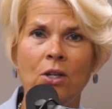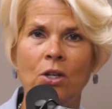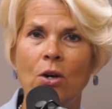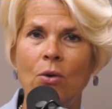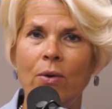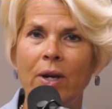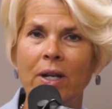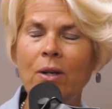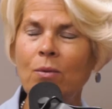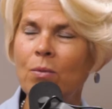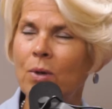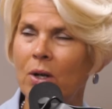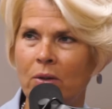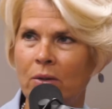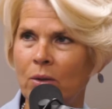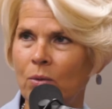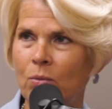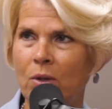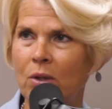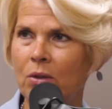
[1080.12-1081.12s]
they could go
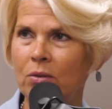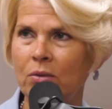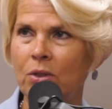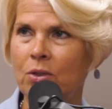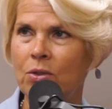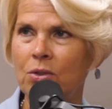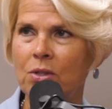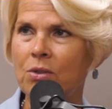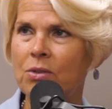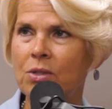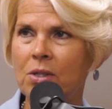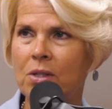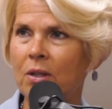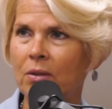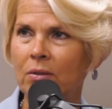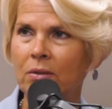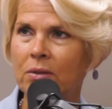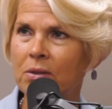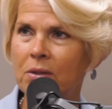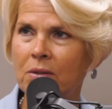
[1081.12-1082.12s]
anywhere in the world and use those
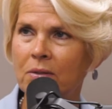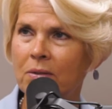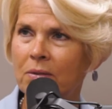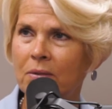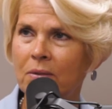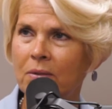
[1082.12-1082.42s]
skills.